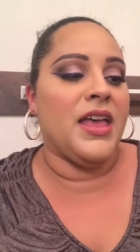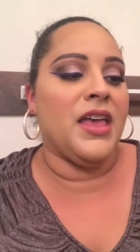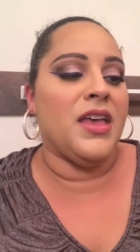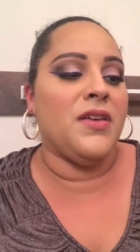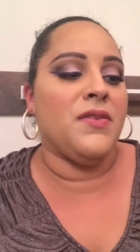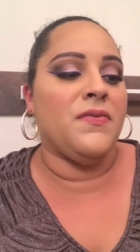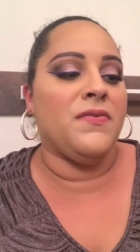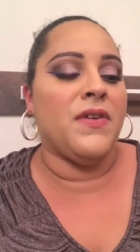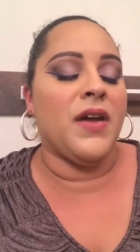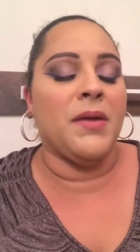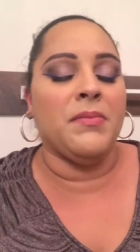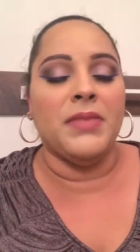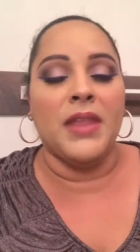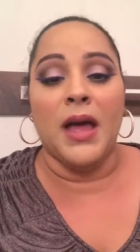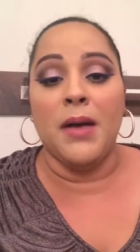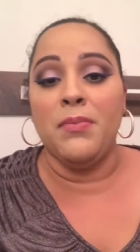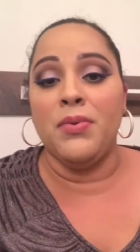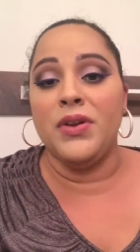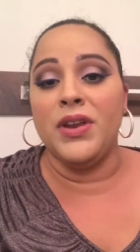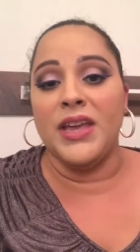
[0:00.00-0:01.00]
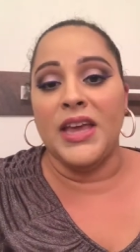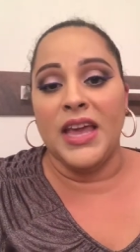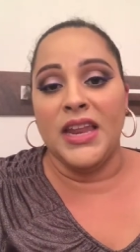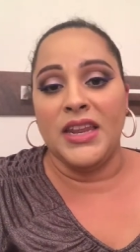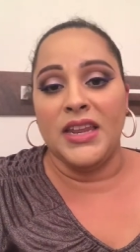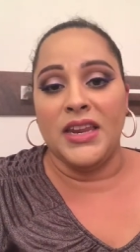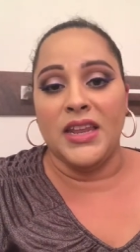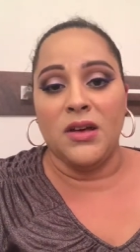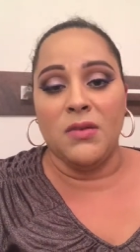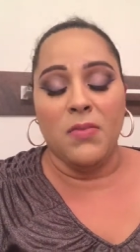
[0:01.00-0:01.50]
if I'm not putting
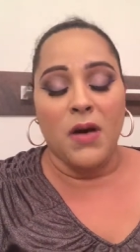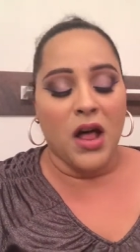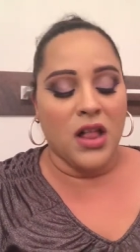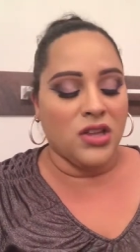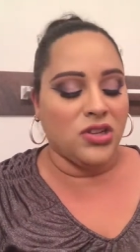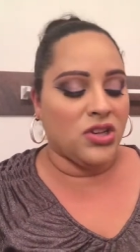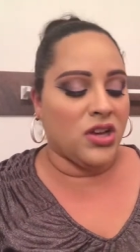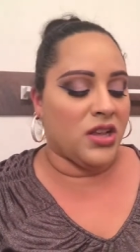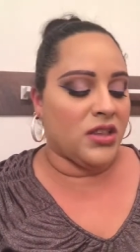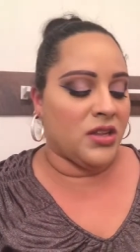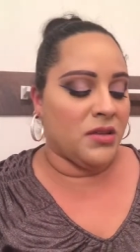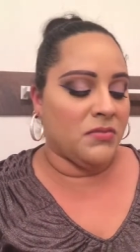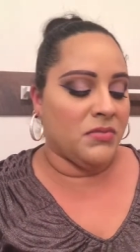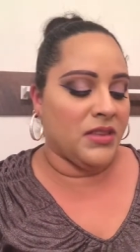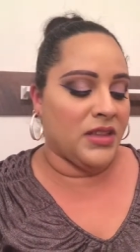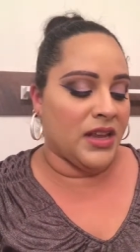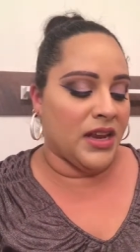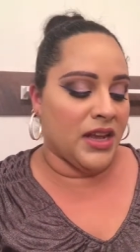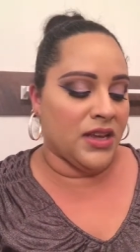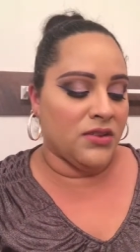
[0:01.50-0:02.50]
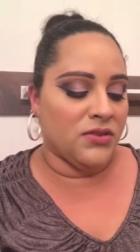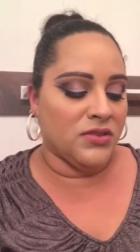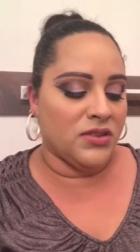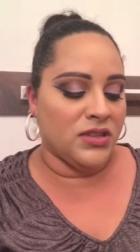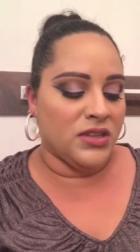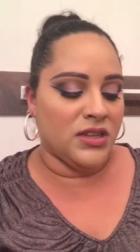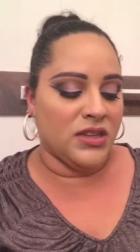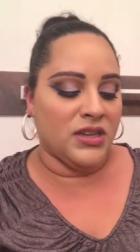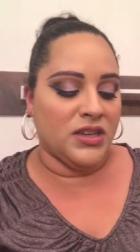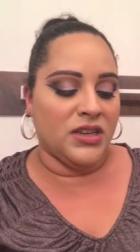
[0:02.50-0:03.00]
any nail polish on them, then I use
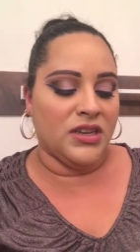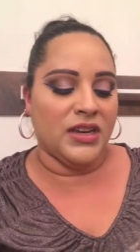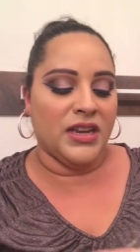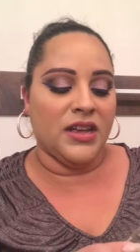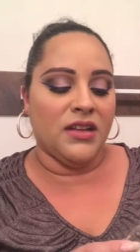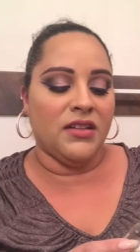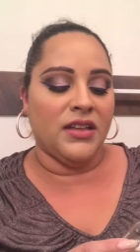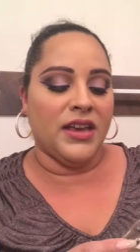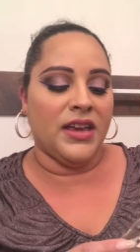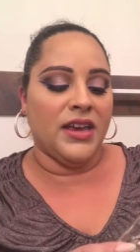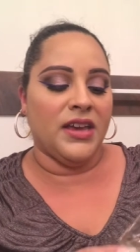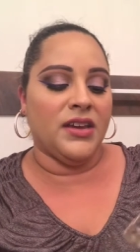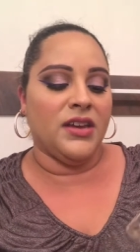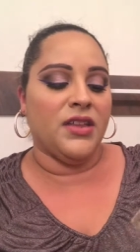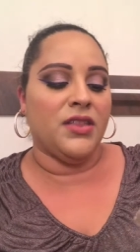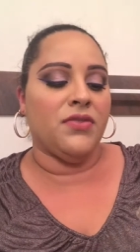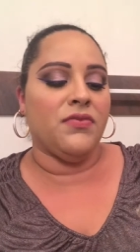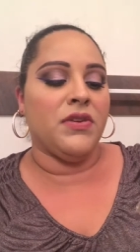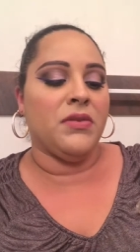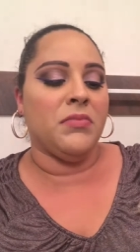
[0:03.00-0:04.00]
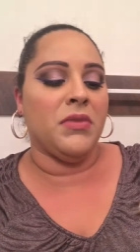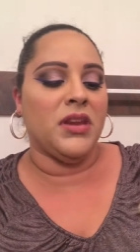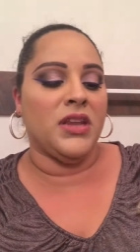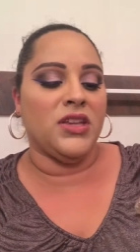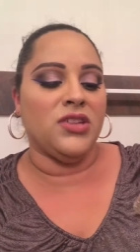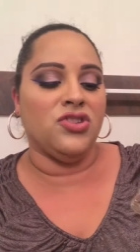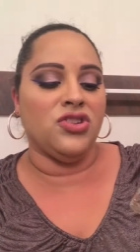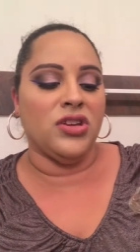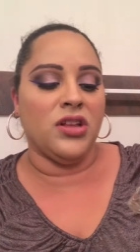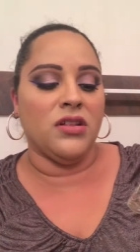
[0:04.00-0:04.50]
the Nail Aid 3
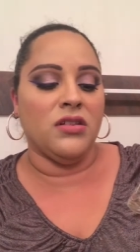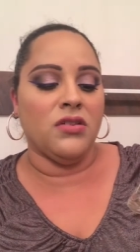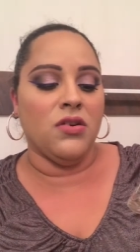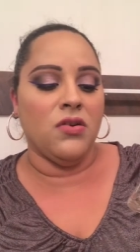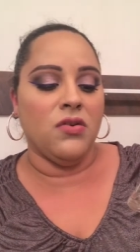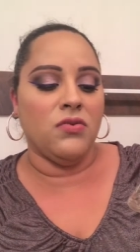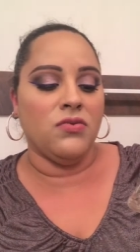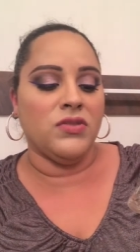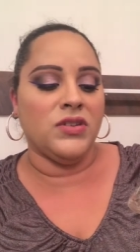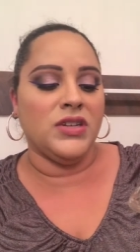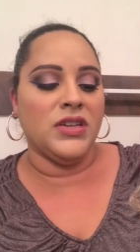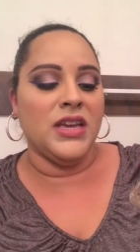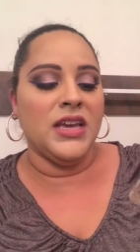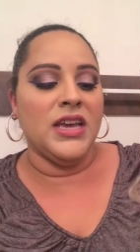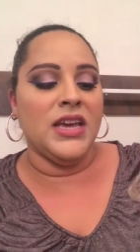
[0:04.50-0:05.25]
Minute Gel Coat.